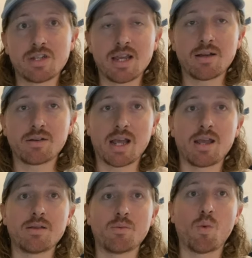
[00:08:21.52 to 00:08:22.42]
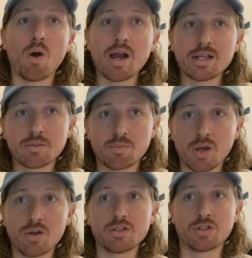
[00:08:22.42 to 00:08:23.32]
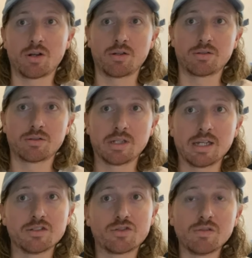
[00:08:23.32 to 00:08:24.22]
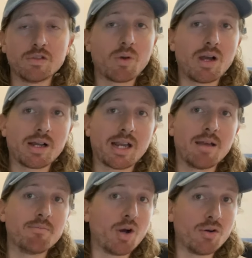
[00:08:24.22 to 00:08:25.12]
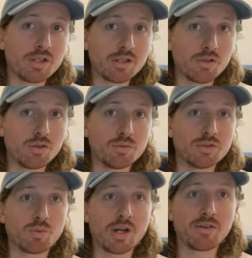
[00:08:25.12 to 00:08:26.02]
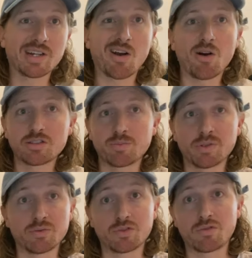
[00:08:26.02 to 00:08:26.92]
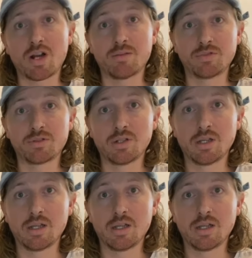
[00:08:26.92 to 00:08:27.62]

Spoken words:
down a white Peugeot, and it's driven by a Cambodian who was wearing hospital scrubs.